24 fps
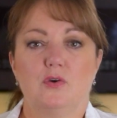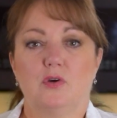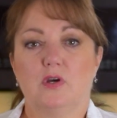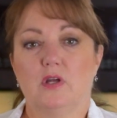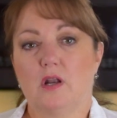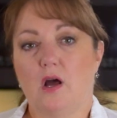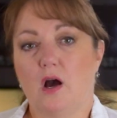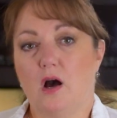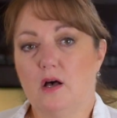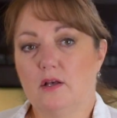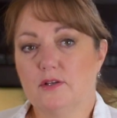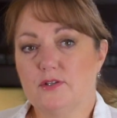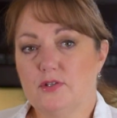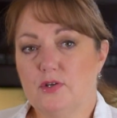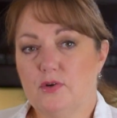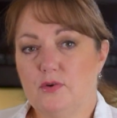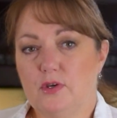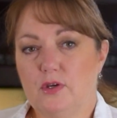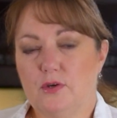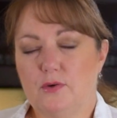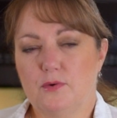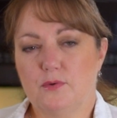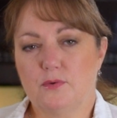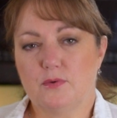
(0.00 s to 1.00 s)
can also
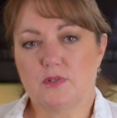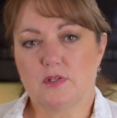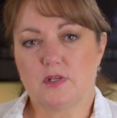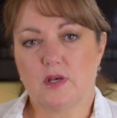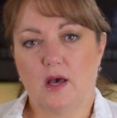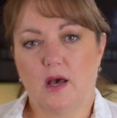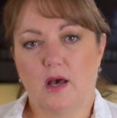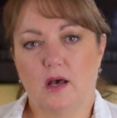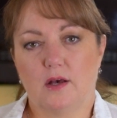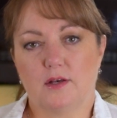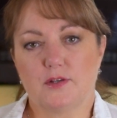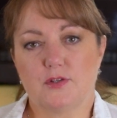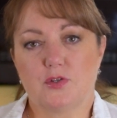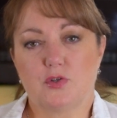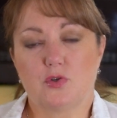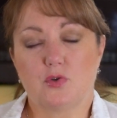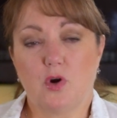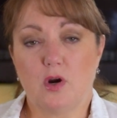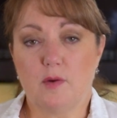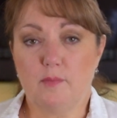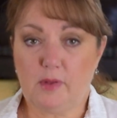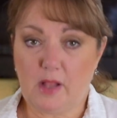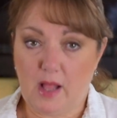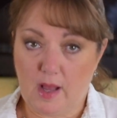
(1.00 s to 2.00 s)
use a
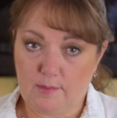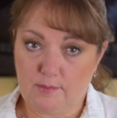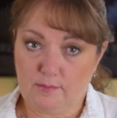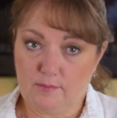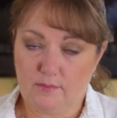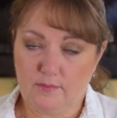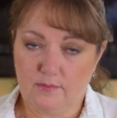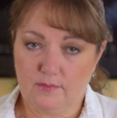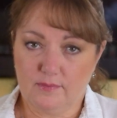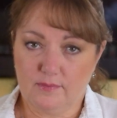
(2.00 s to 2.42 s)
store-bought